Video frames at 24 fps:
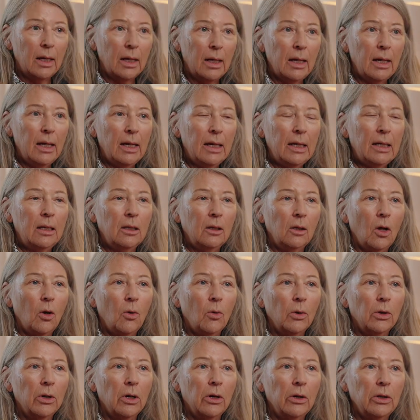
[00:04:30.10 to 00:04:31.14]
It
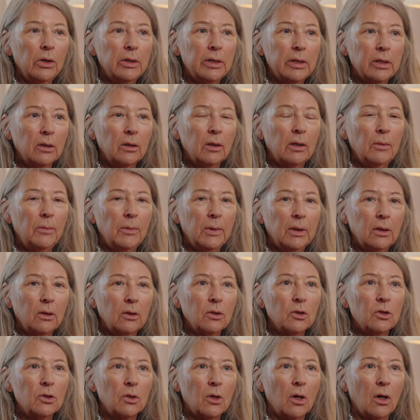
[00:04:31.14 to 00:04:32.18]
lowered our utility
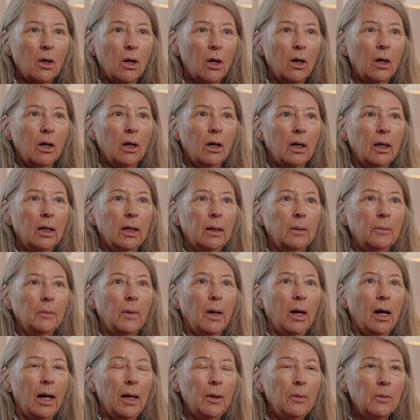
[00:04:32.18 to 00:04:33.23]
bills,
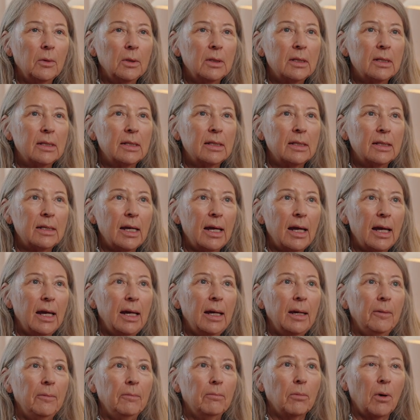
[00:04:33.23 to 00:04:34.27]
I would
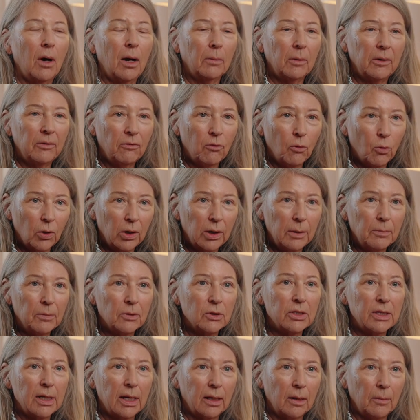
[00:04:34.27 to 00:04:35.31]
say probably
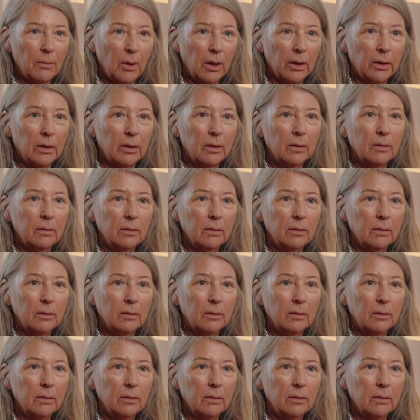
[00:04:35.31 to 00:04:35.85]
40% a month.